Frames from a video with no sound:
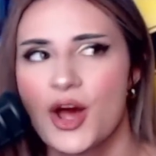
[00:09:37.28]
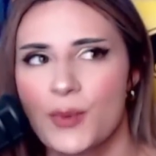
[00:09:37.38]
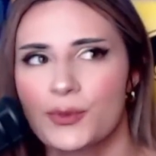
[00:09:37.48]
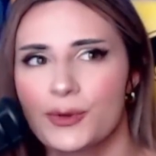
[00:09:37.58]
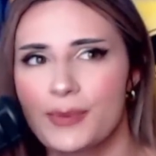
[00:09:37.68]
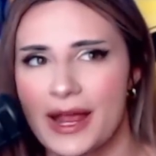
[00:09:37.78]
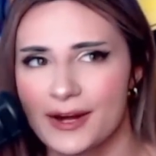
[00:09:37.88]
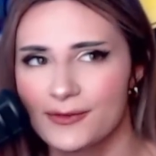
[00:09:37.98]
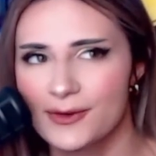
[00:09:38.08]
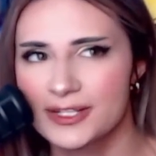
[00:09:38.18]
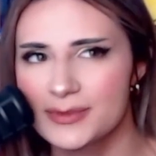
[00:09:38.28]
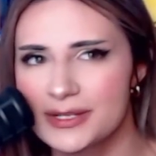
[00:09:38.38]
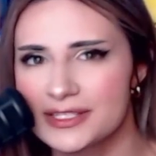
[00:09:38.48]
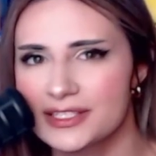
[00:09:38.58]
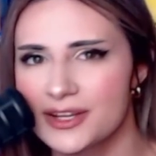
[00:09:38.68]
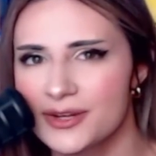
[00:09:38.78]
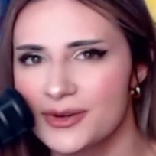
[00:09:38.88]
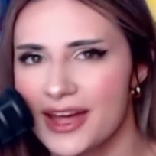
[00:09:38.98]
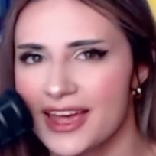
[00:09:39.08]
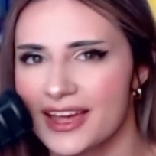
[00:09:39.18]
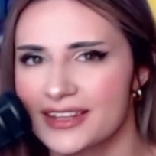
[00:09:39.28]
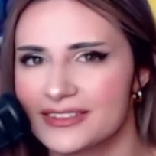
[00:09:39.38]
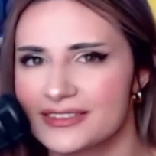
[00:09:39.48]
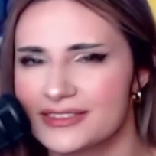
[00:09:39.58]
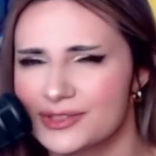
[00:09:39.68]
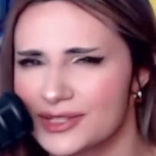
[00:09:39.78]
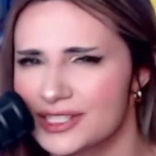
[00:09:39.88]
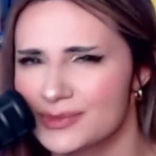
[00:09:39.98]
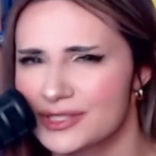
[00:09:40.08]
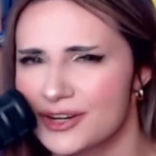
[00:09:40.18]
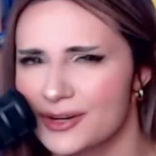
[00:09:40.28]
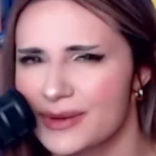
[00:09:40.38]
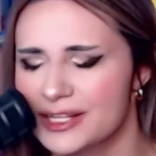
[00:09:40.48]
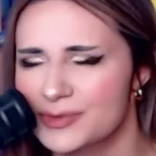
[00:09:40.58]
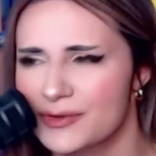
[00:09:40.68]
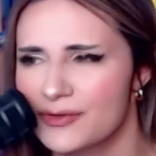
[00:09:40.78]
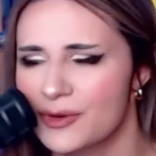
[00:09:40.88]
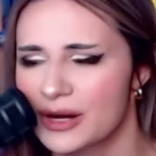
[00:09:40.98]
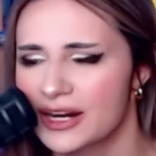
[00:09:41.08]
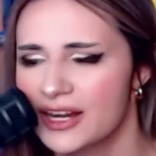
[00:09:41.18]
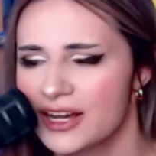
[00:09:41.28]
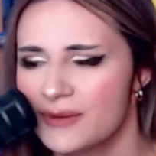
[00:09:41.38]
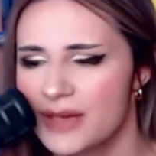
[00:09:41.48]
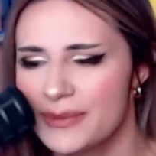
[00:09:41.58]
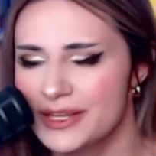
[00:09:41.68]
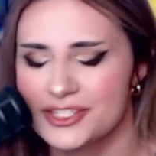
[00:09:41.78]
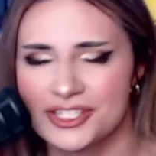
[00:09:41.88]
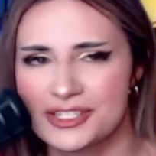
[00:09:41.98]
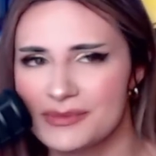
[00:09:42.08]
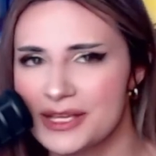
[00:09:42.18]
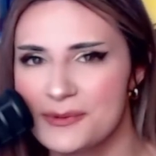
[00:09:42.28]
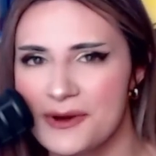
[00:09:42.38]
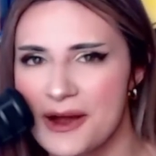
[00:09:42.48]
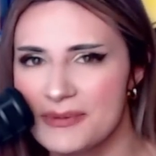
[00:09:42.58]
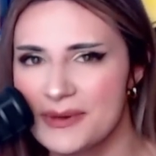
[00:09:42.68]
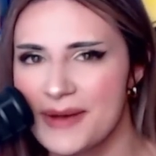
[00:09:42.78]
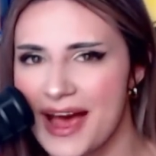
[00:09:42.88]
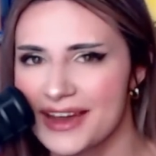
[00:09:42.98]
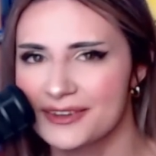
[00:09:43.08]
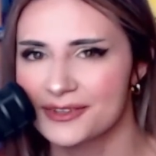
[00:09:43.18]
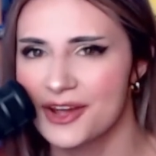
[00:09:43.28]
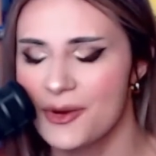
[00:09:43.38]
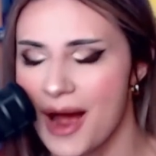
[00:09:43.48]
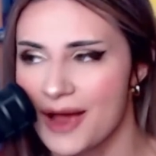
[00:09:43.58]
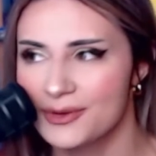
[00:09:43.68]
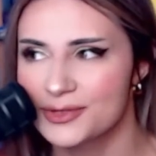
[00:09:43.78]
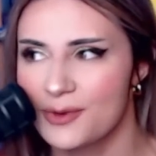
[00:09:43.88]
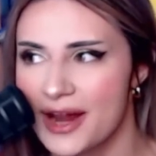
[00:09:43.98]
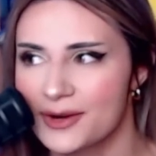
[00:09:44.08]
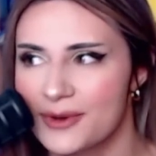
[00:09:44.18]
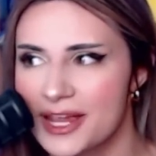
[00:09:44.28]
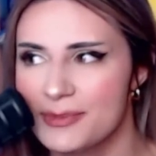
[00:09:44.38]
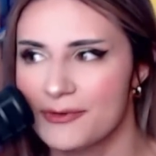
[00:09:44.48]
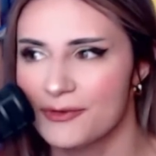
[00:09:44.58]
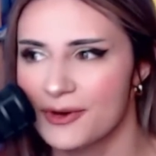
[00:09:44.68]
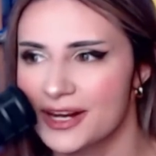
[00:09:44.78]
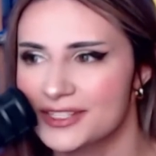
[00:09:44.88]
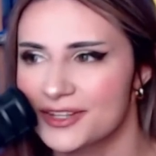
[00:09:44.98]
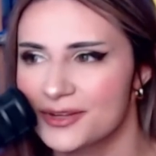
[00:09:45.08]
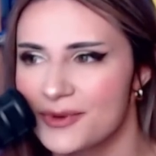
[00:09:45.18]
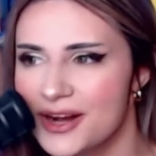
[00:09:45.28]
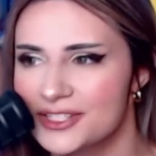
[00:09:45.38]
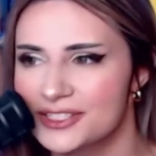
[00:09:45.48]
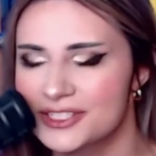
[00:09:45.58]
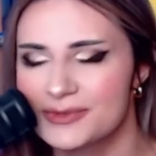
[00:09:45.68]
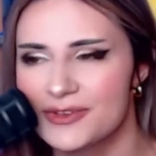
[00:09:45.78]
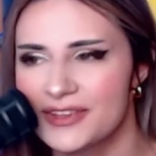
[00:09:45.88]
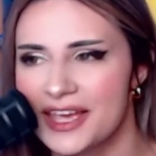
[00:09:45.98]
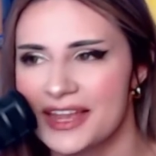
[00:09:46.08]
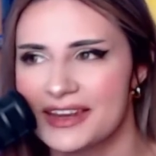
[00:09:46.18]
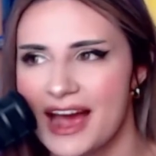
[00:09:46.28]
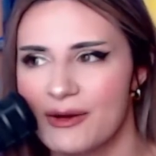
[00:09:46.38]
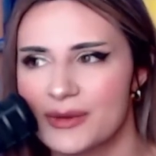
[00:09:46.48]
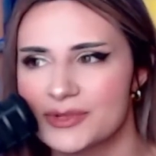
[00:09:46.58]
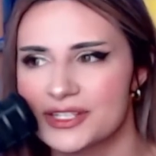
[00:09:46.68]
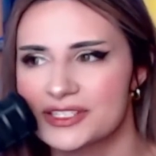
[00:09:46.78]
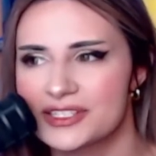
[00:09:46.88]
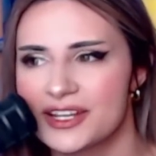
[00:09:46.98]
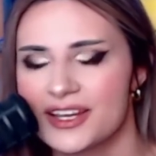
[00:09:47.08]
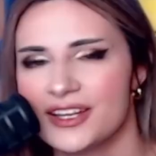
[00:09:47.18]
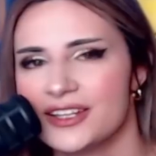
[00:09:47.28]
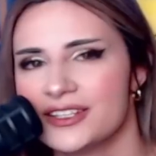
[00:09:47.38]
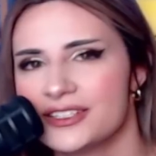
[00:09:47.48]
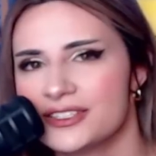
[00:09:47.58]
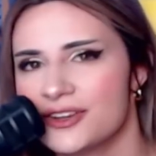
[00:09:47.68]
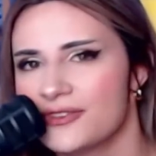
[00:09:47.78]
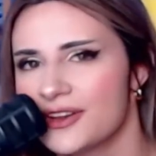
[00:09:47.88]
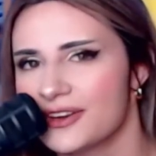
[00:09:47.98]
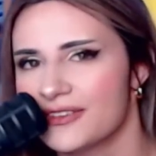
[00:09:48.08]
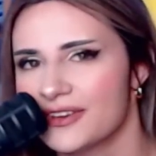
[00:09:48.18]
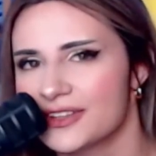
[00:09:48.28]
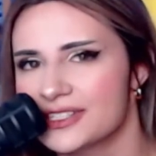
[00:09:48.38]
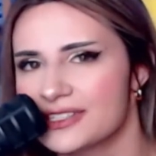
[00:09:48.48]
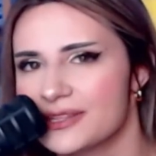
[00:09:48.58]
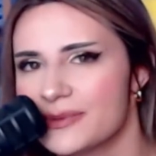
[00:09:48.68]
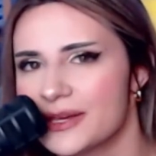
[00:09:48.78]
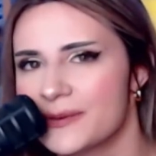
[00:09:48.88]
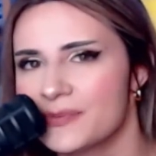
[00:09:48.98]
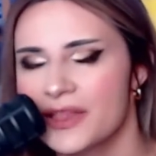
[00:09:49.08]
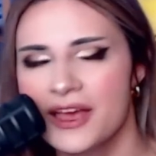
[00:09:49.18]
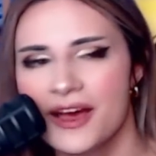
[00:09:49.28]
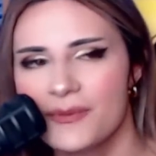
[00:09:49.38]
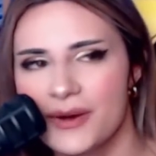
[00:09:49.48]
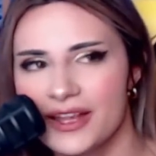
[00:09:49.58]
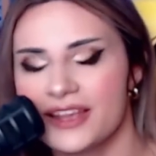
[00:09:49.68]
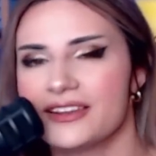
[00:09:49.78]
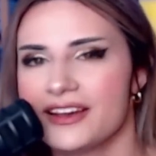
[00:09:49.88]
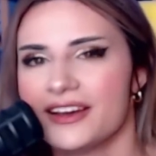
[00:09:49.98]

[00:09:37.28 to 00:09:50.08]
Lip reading: prepare for it to be slow and drink some Starbucks before. Maybe it's just a me problem. I don't know. I was wide awake before I started watching this movie, and now I'm just so very, very sleepy. But, and